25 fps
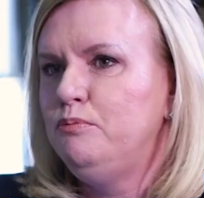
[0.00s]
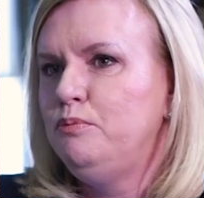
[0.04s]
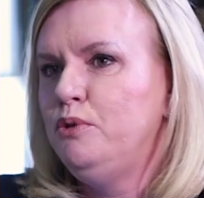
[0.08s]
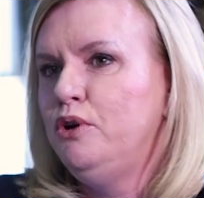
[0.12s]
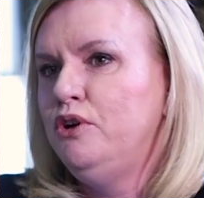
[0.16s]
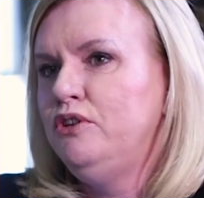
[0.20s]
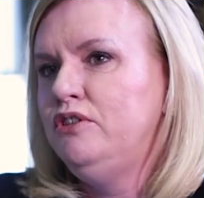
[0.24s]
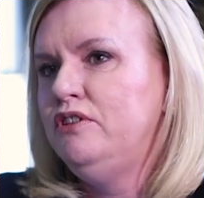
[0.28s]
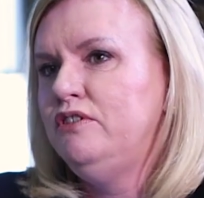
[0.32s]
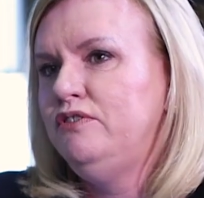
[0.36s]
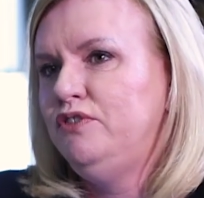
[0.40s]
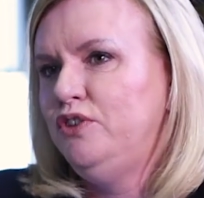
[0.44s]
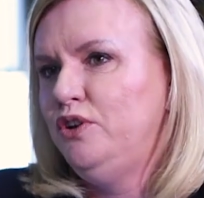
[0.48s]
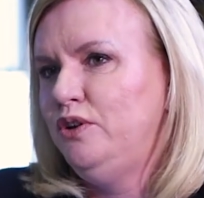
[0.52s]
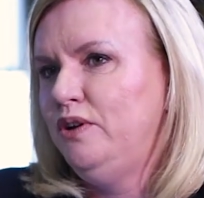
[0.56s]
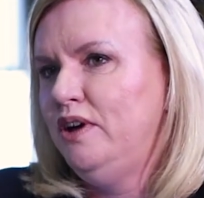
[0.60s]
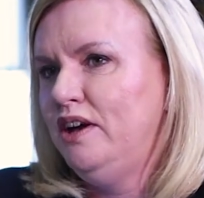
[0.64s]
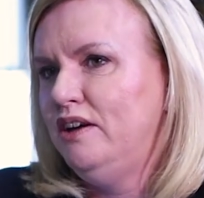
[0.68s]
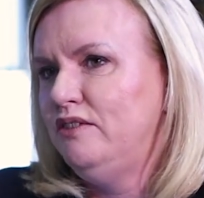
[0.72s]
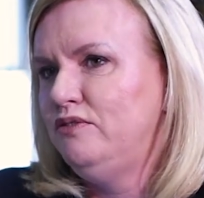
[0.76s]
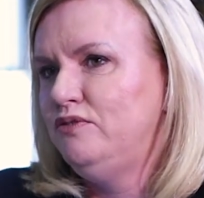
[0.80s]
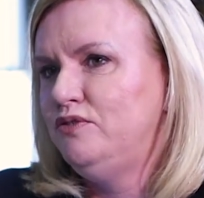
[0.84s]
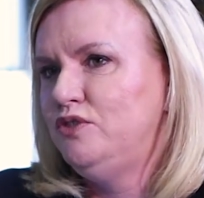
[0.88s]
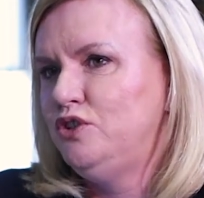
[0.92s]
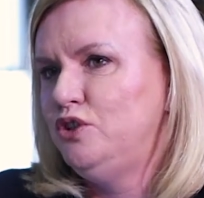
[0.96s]
Both of you
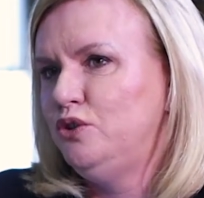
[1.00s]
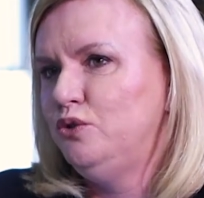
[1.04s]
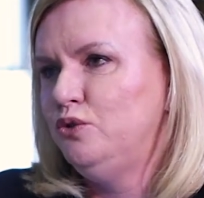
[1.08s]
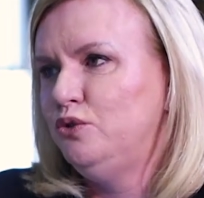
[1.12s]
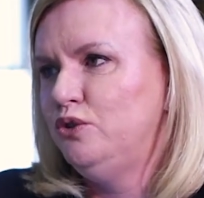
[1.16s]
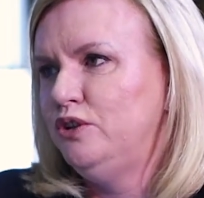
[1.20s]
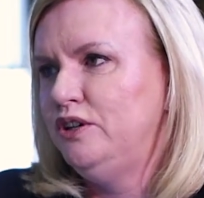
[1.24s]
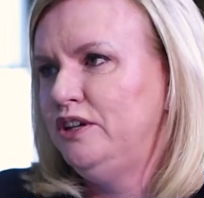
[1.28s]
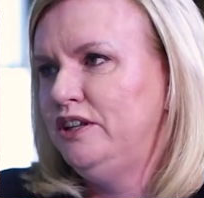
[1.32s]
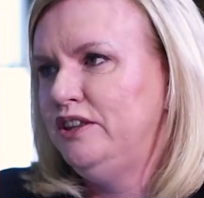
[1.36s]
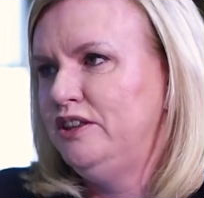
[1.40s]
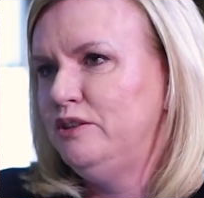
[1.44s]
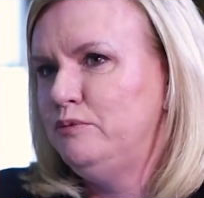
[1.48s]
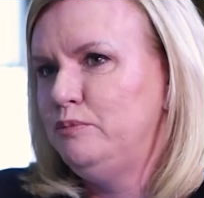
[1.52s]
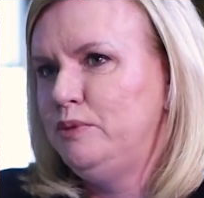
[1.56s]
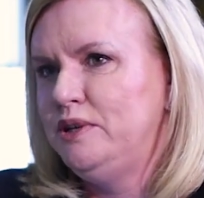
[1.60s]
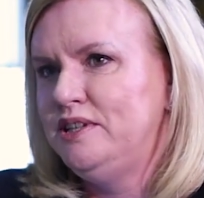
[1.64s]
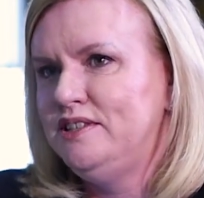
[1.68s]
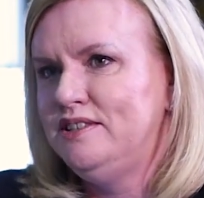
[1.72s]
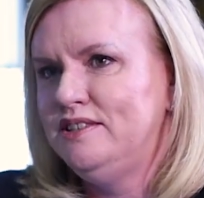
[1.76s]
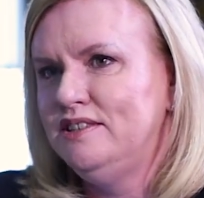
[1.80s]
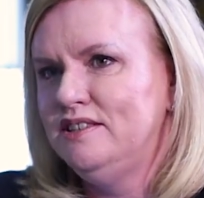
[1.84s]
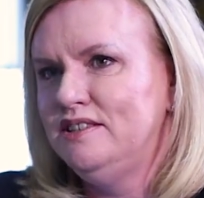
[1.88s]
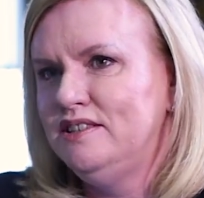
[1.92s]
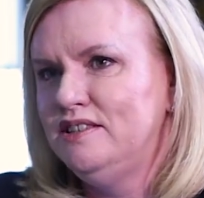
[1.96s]
have children in the
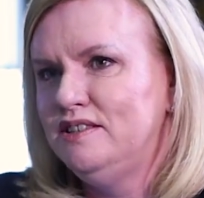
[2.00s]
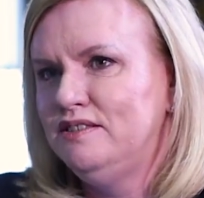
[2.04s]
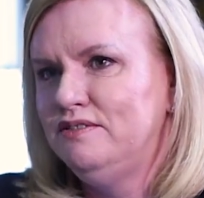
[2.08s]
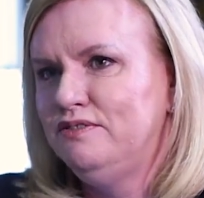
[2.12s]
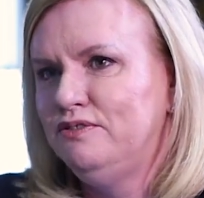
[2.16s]
business,